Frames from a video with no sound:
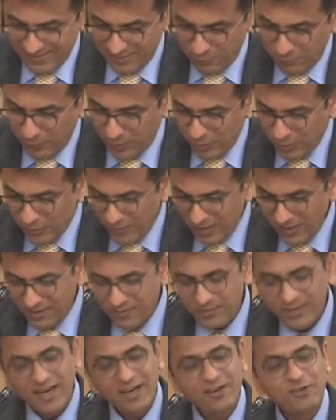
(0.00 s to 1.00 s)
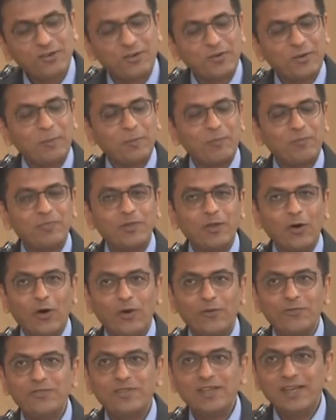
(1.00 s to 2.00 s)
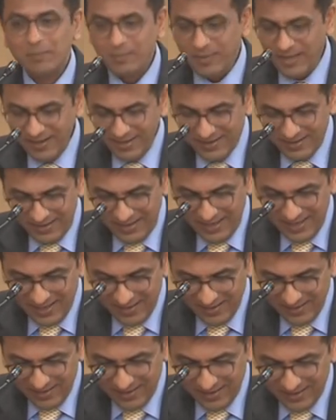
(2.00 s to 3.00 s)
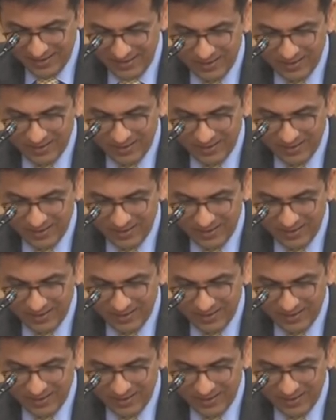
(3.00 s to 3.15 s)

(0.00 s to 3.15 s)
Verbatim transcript: is a fictional creation of the American legal